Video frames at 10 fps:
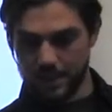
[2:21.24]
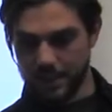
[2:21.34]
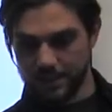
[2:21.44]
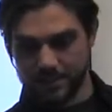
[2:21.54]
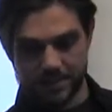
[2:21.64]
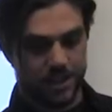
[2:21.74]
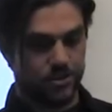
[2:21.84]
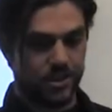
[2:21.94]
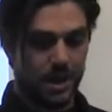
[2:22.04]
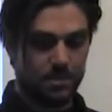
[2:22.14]
late
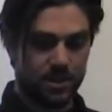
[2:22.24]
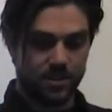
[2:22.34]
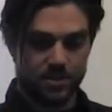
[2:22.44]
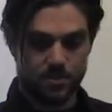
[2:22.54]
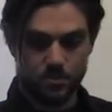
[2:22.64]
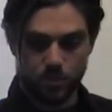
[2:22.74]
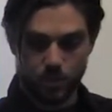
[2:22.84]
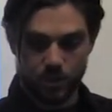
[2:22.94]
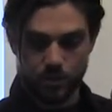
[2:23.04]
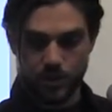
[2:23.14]
stage capitalism,
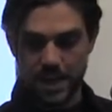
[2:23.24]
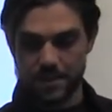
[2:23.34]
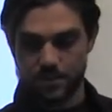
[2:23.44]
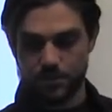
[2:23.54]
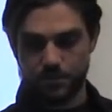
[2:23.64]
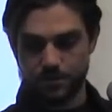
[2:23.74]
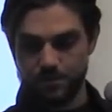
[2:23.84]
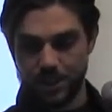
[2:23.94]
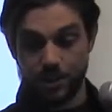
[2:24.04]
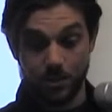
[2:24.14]
with the rise of
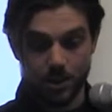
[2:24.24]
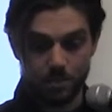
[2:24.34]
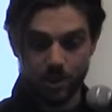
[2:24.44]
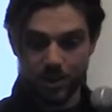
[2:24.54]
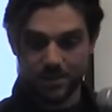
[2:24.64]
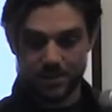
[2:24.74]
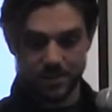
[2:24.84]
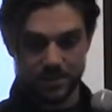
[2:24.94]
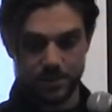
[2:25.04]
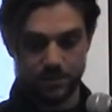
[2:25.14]
neoliberal
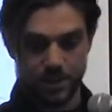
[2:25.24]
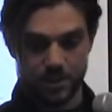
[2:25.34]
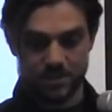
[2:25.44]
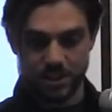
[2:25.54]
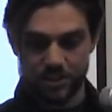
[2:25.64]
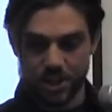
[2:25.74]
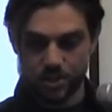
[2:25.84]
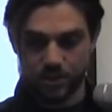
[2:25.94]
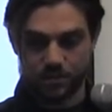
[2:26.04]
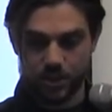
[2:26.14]
policies and the
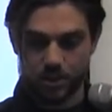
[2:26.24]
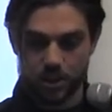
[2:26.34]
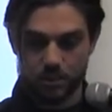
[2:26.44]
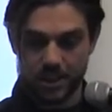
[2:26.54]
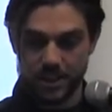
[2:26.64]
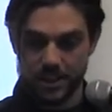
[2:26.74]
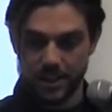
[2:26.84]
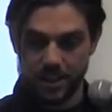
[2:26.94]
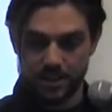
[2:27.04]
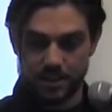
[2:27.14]
financialization of the economy
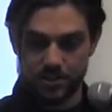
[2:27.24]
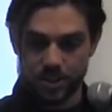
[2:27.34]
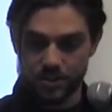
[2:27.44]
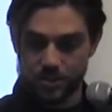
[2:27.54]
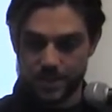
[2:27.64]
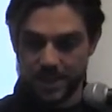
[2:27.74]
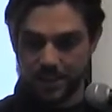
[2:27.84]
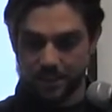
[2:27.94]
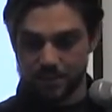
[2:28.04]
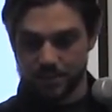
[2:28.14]
is
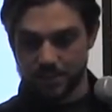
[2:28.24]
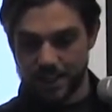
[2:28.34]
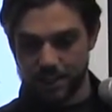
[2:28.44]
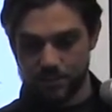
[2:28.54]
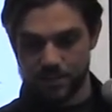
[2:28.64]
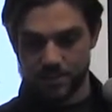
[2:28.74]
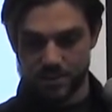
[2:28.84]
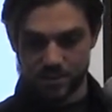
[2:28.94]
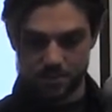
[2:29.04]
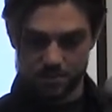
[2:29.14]
exacerbating the sign of a
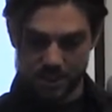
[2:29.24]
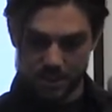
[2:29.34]
system